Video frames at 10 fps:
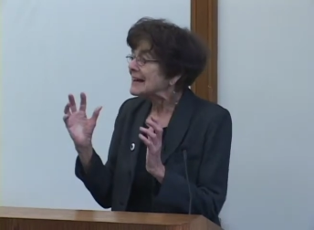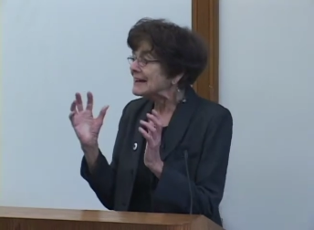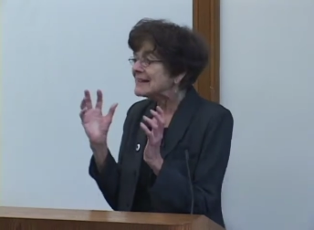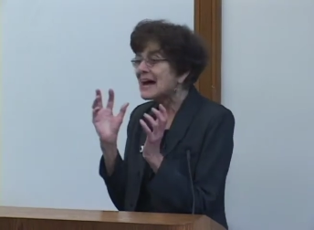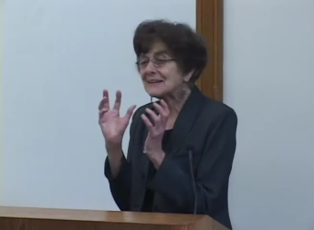
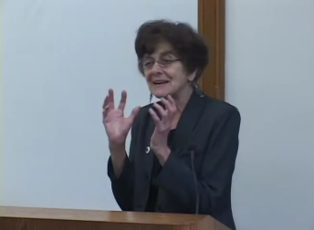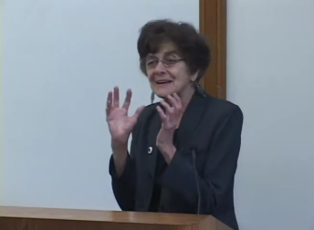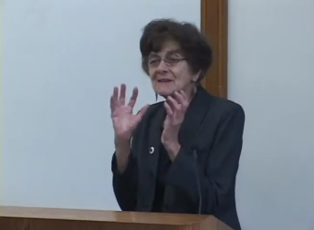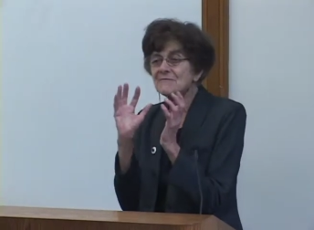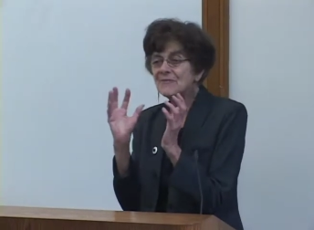that
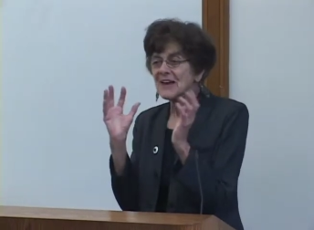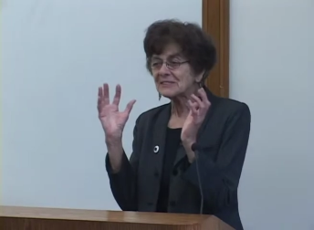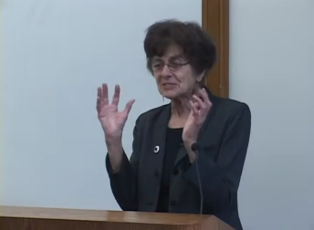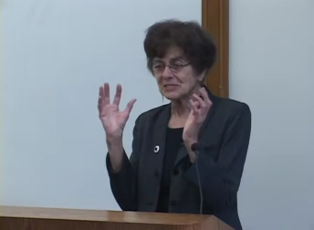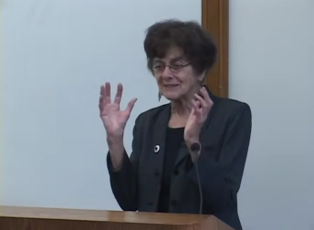
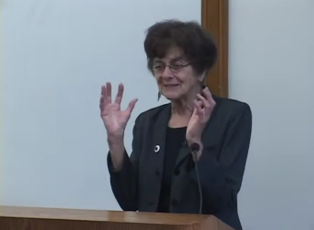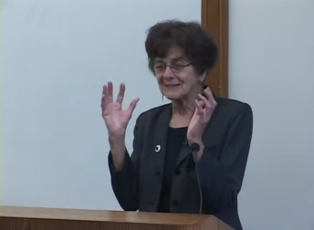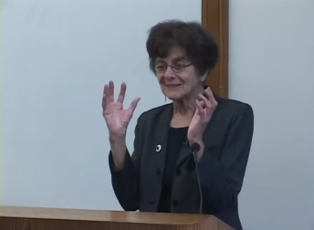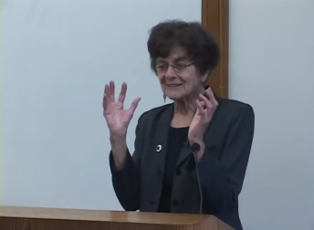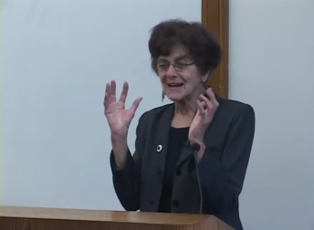invention
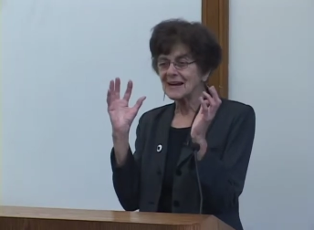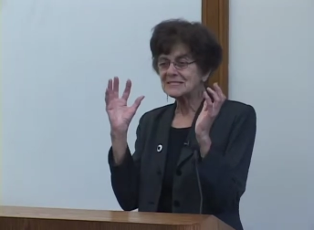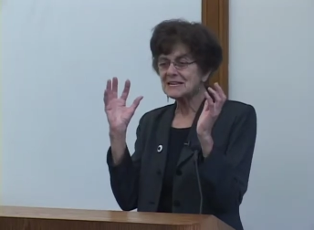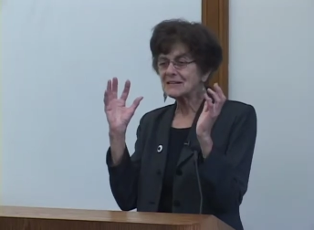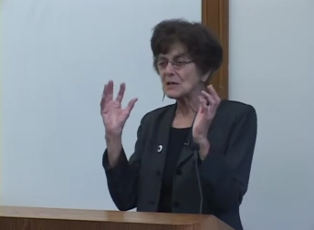the
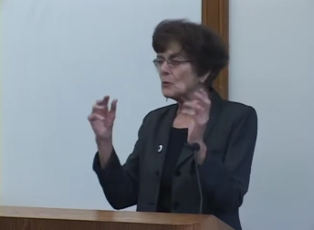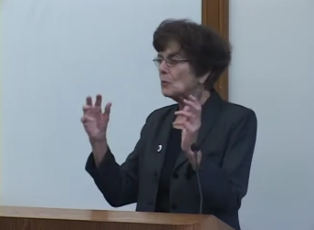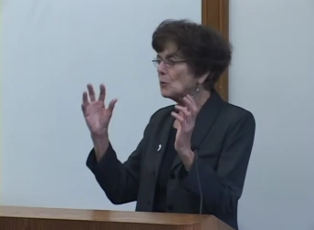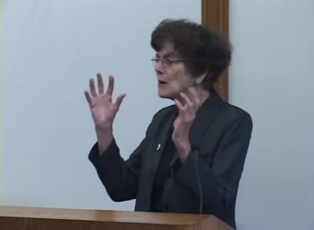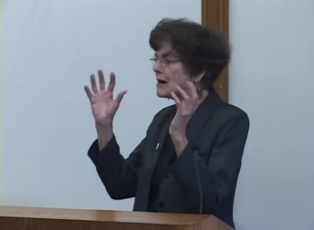idea that
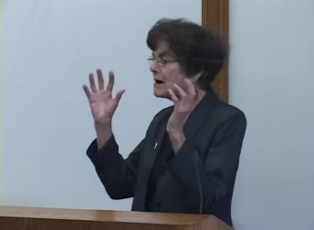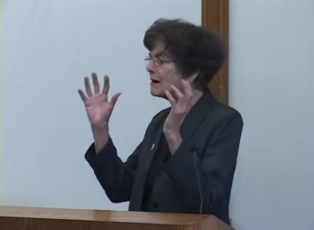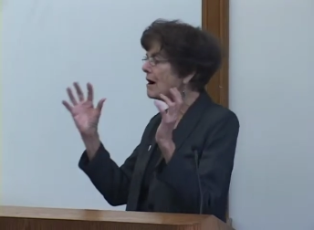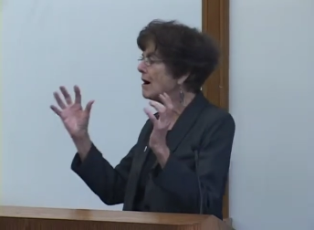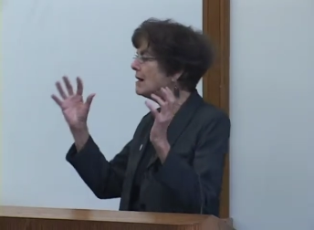we are
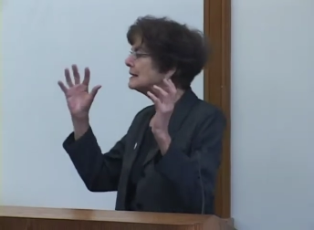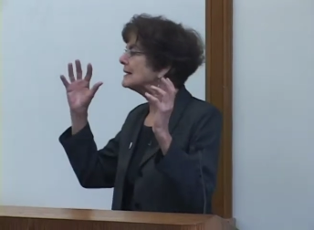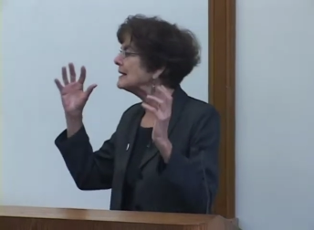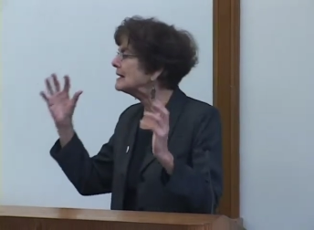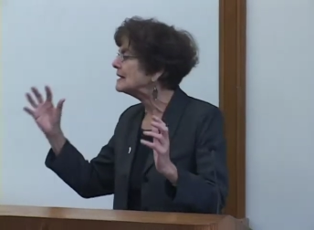all
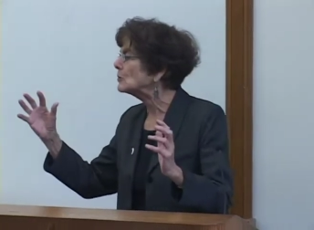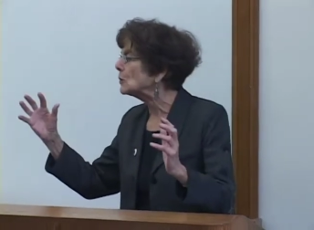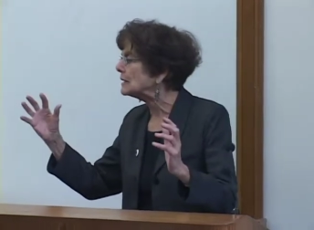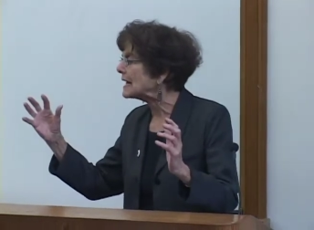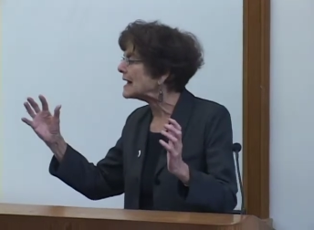
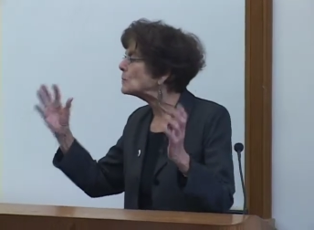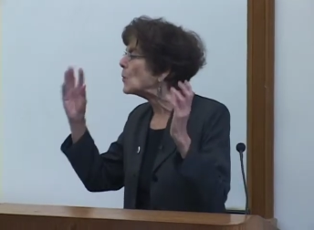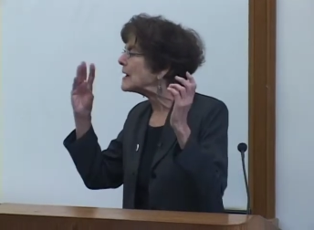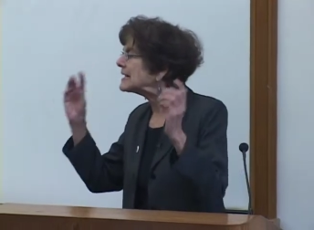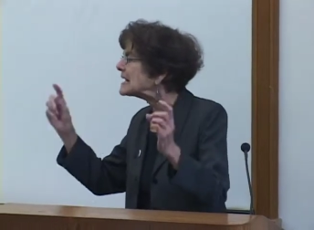equal and
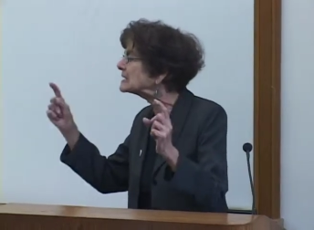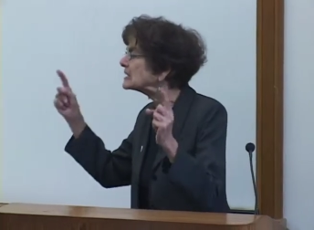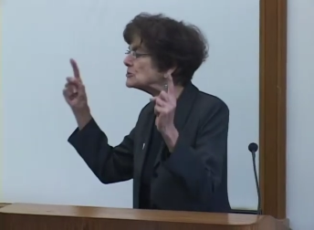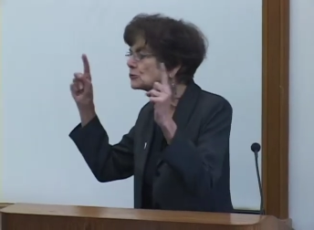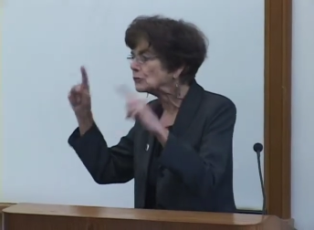we can
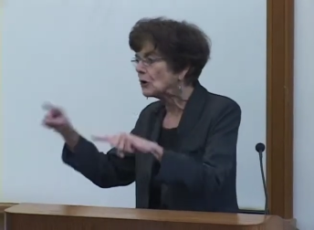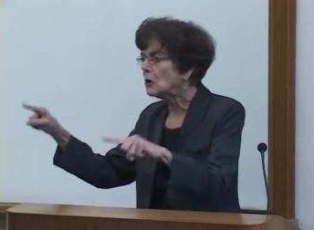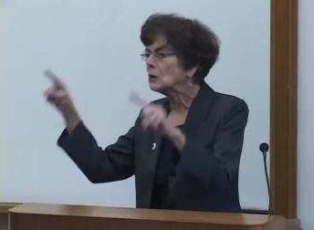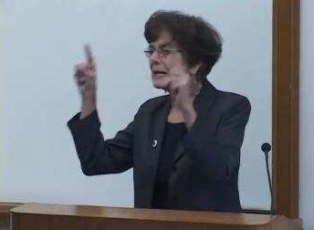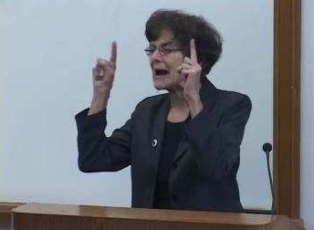
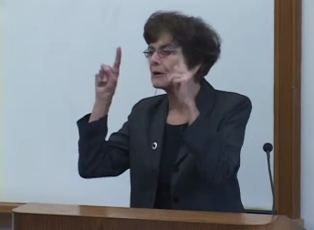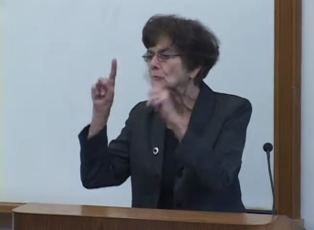control our